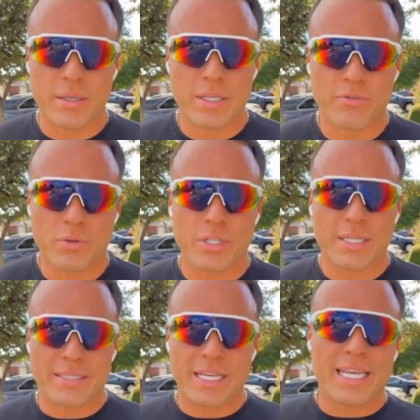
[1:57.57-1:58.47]
If you
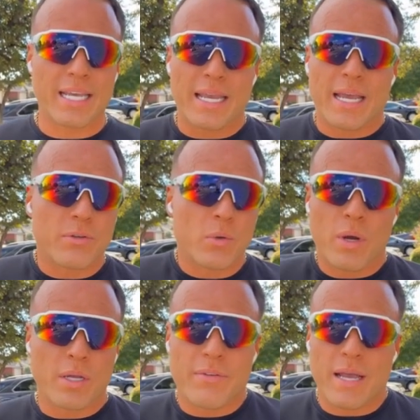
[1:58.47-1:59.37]
click Thinking, and if you
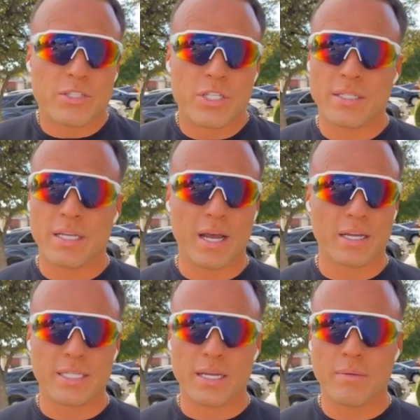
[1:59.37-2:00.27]
want to fact check the
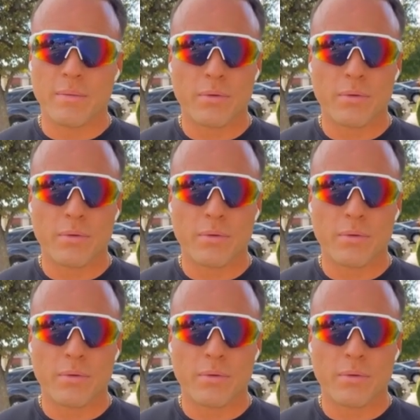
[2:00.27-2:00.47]
content,